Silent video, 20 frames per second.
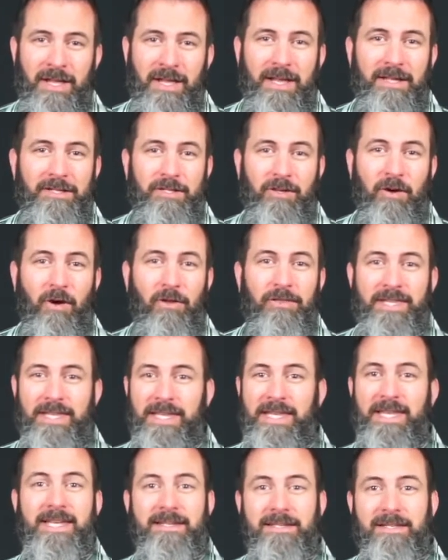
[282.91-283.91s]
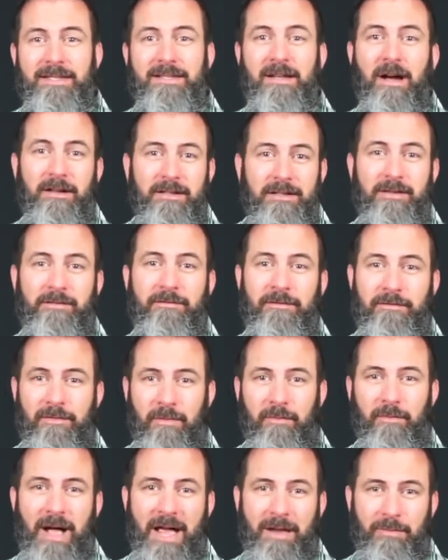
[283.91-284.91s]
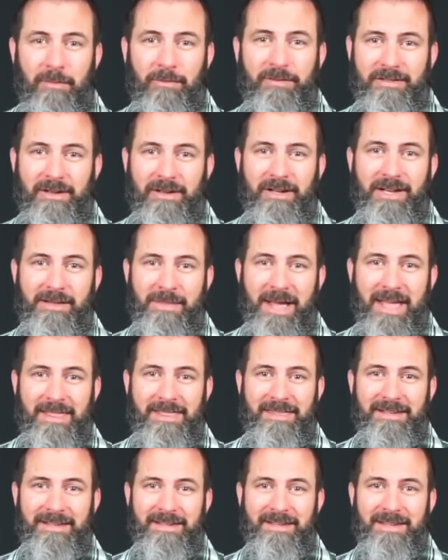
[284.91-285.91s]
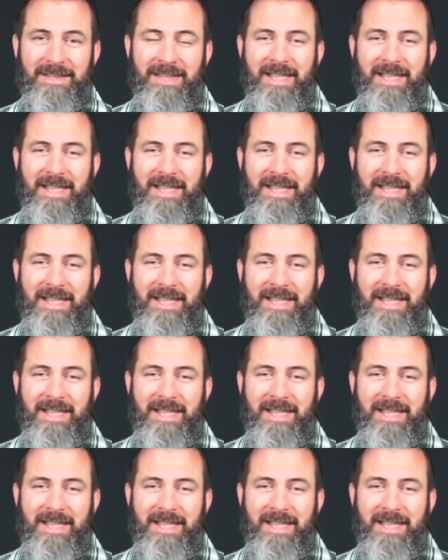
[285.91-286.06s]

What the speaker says: it's called the inductive Bible study method.